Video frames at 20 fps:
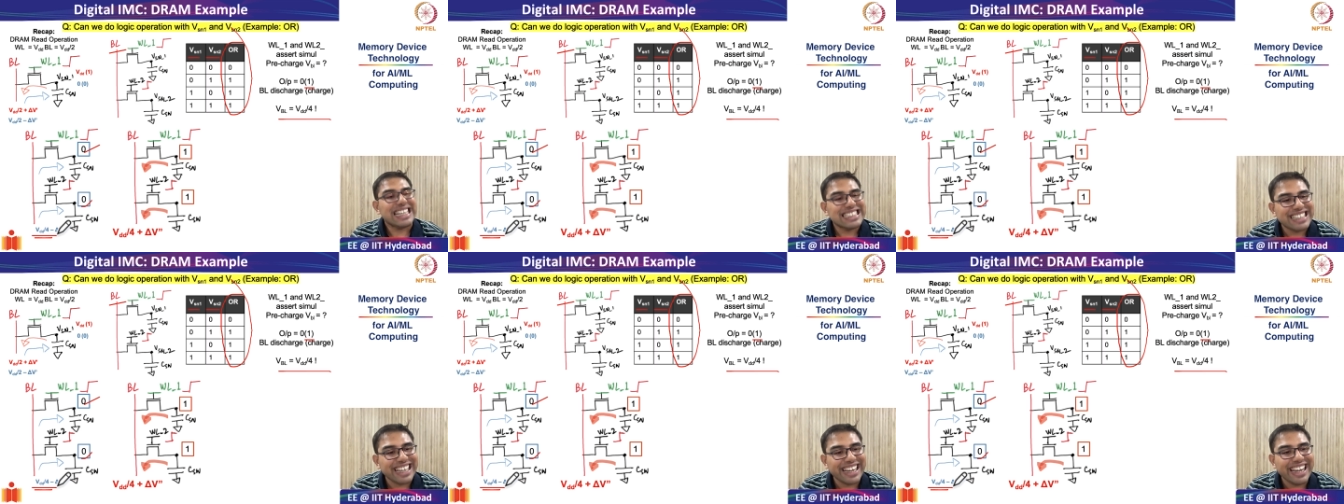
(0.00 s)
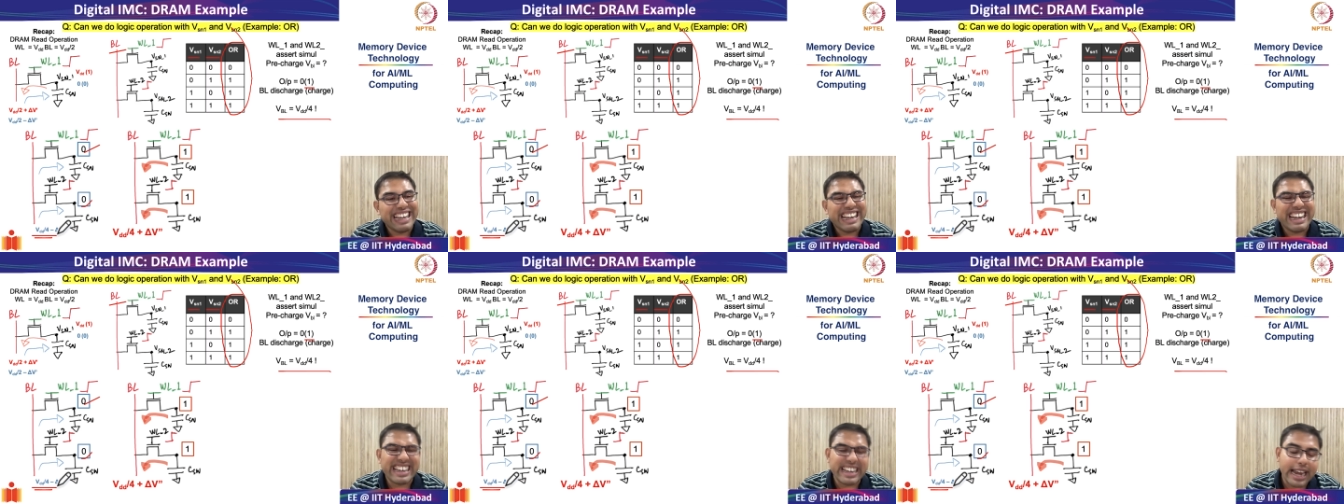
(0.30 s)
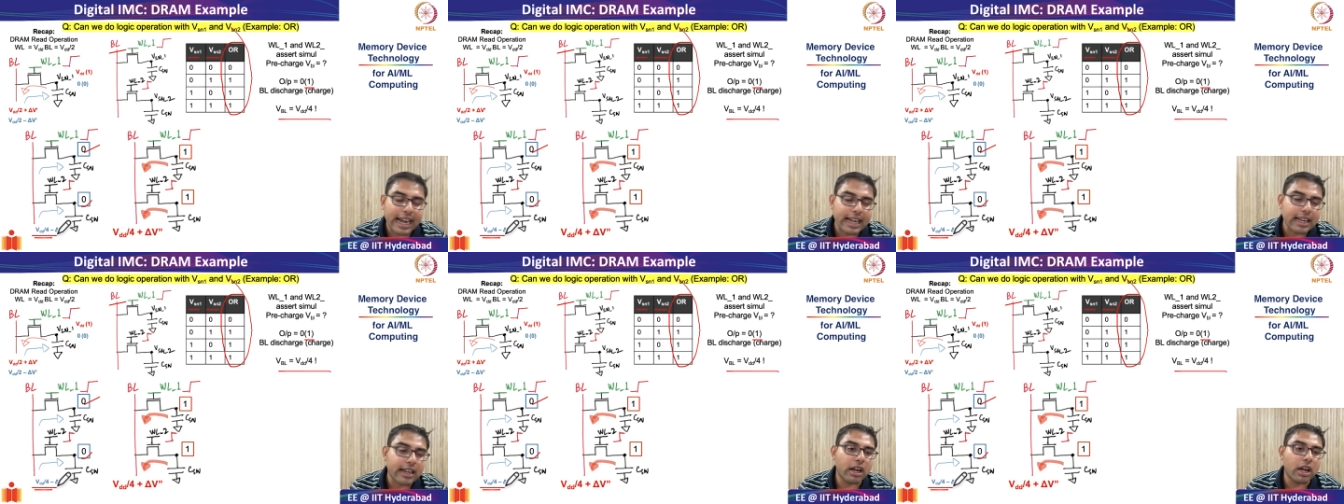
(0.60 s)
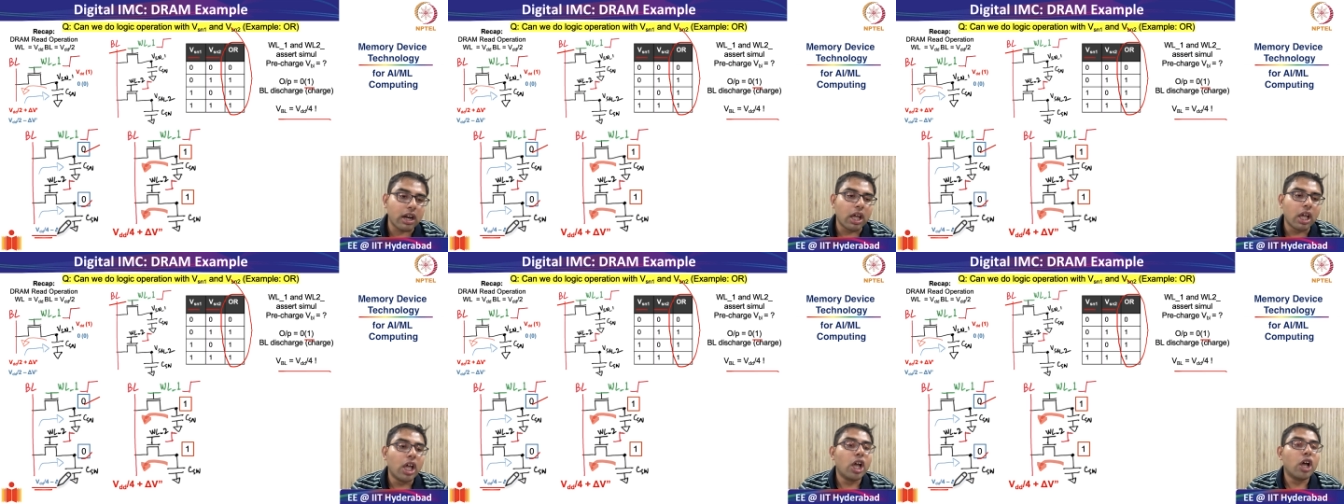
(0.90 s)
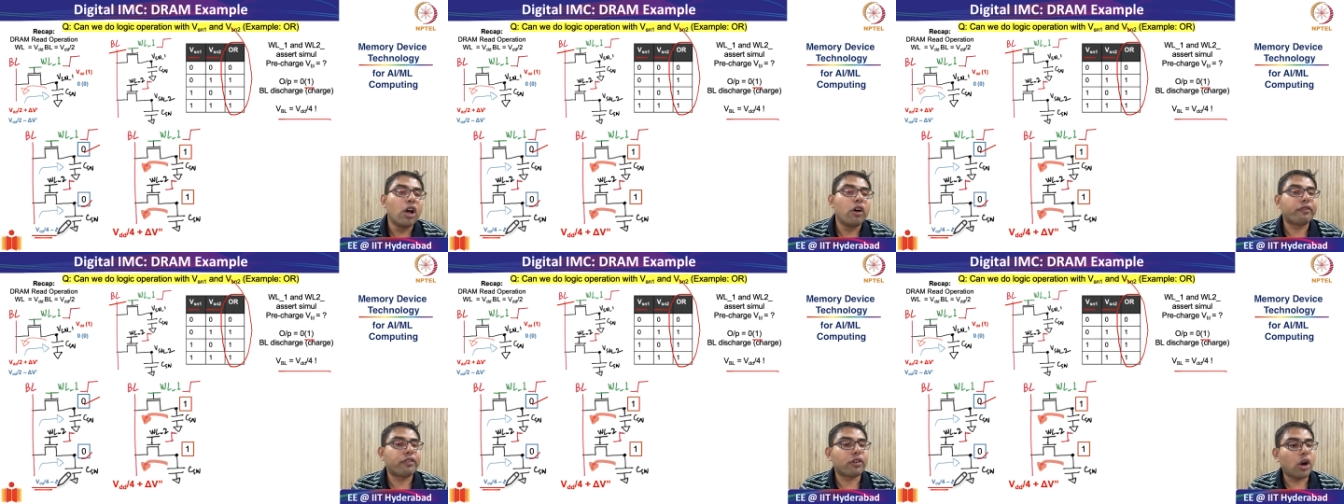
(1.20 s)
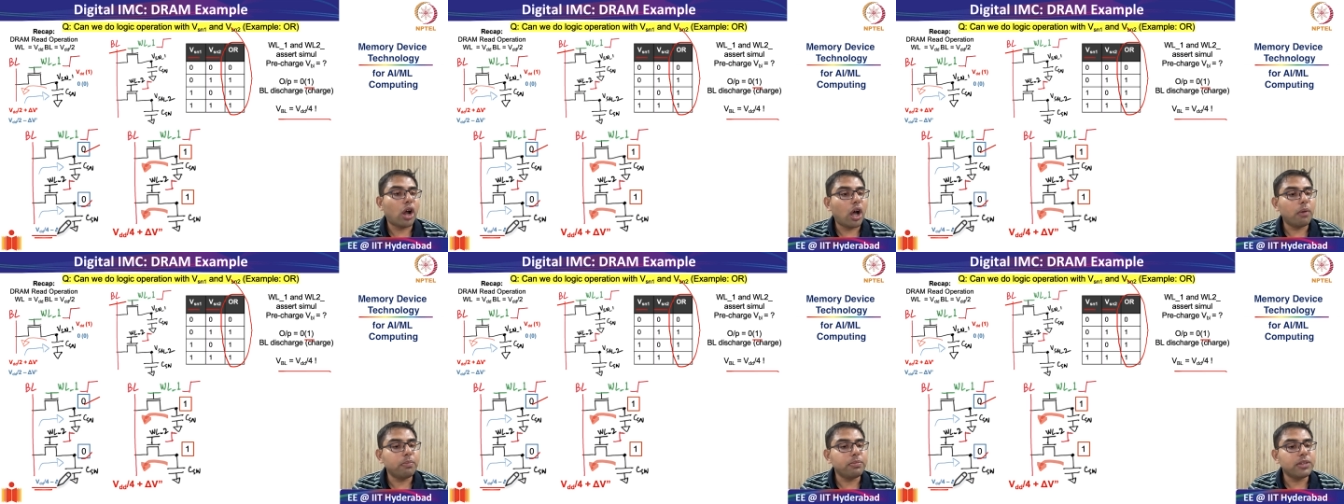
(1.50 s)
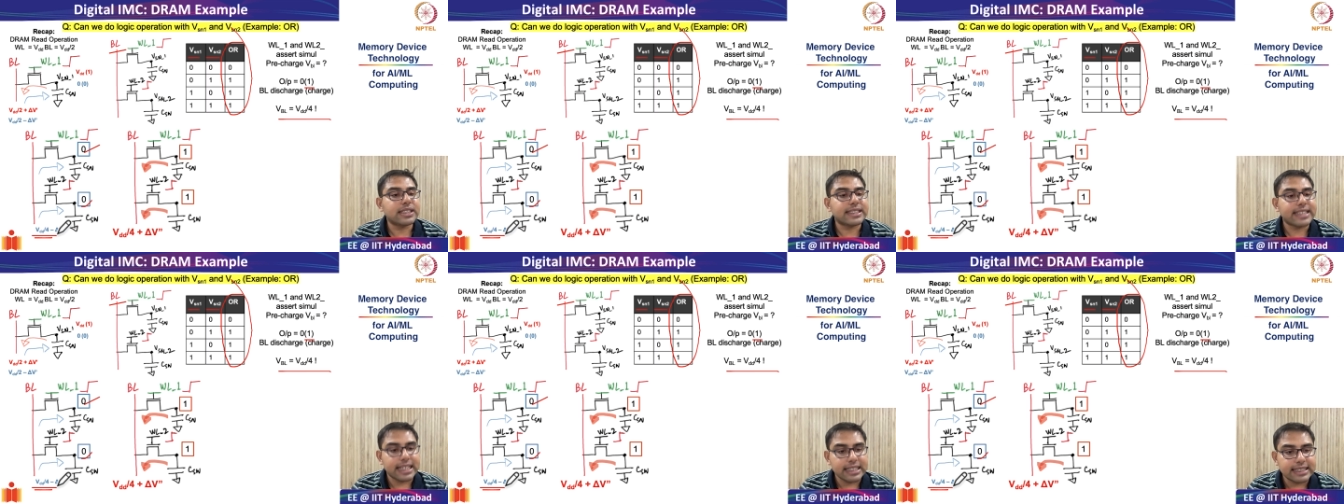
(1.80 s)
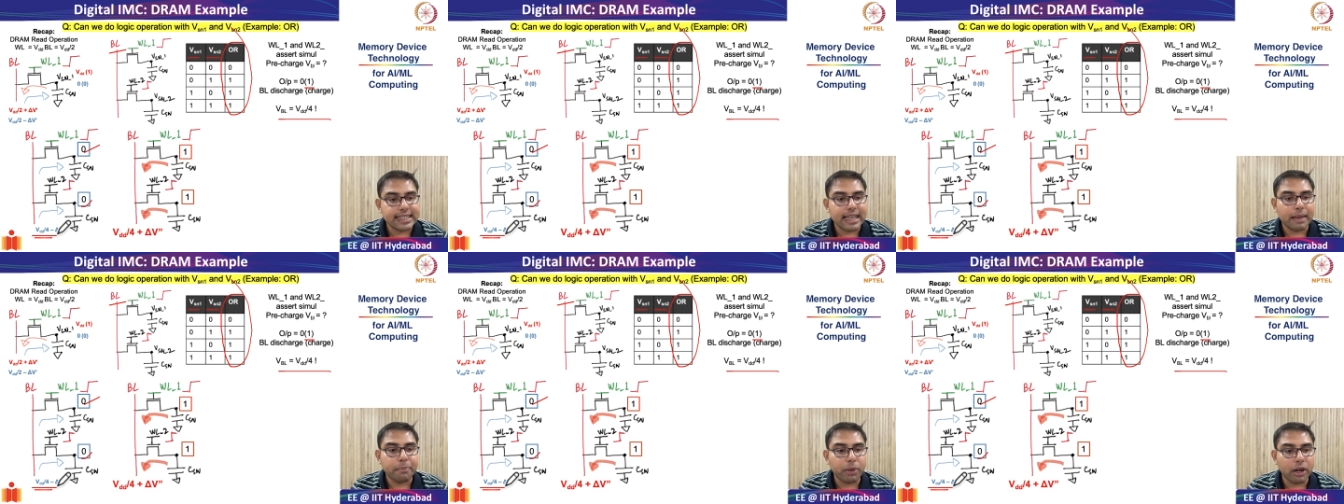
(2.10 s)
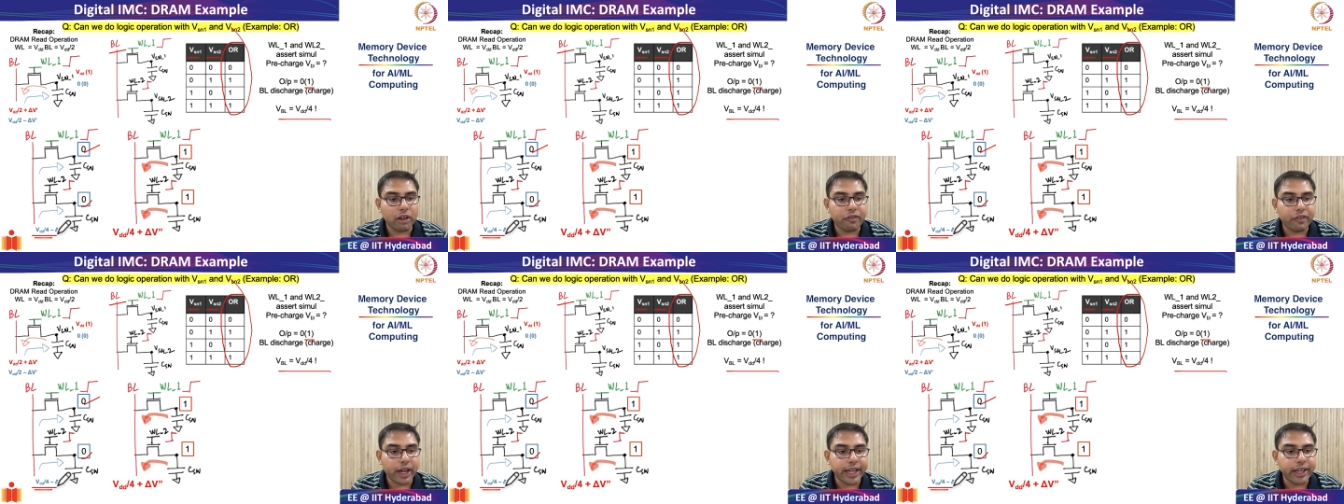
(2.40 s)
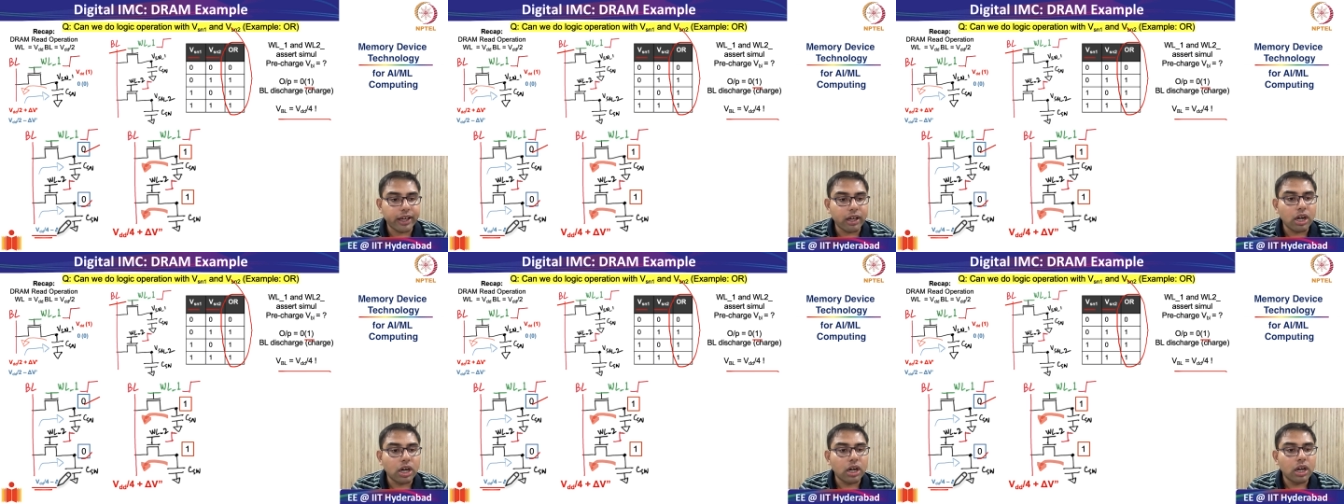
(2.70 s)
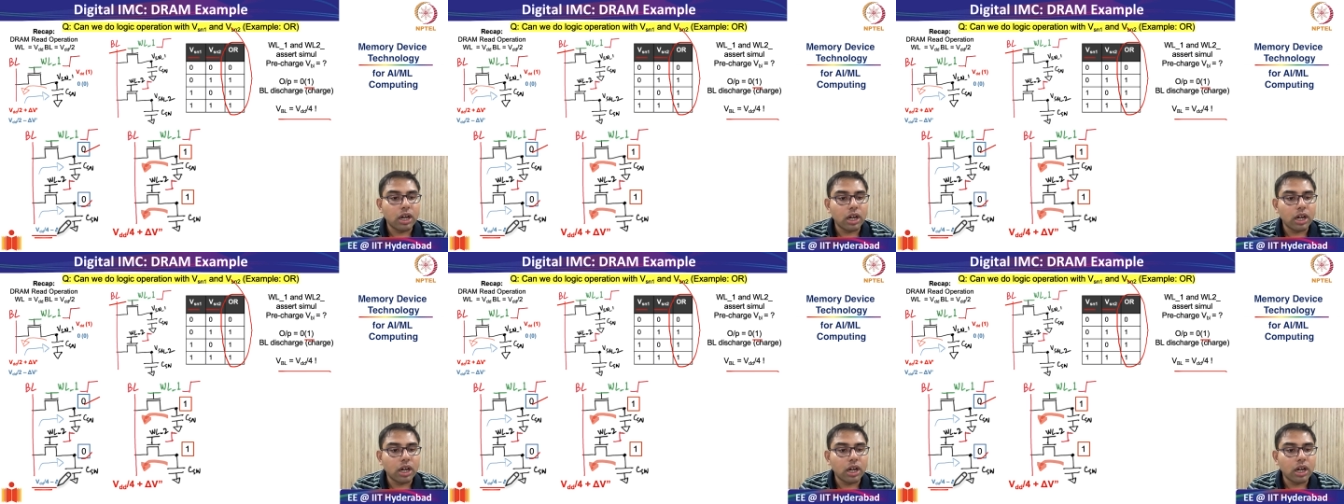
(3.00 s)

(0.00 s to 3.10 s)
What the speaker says: easily detected from the sense amplifier